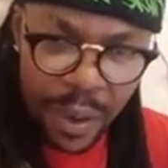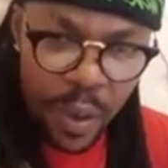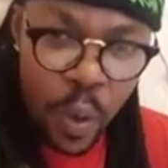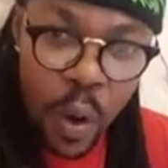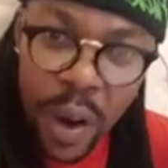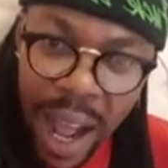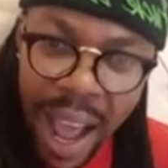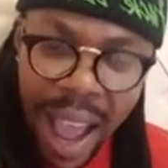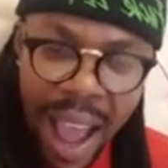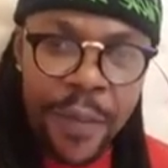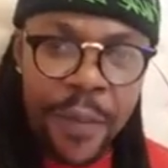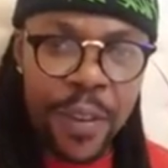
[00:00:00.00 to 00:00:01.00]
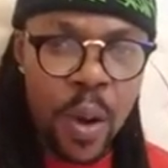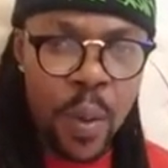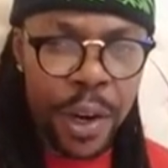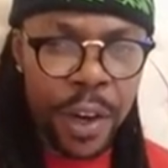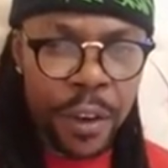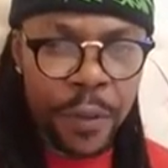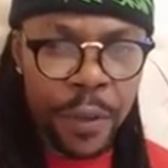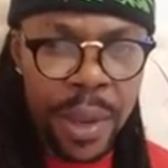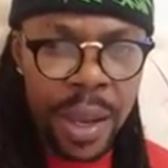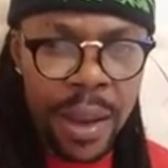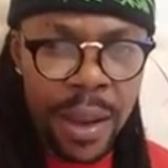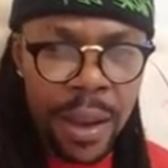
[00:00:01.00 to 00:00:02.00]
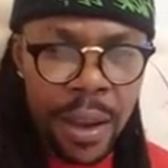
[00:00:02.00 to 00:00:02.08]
what I have going on for me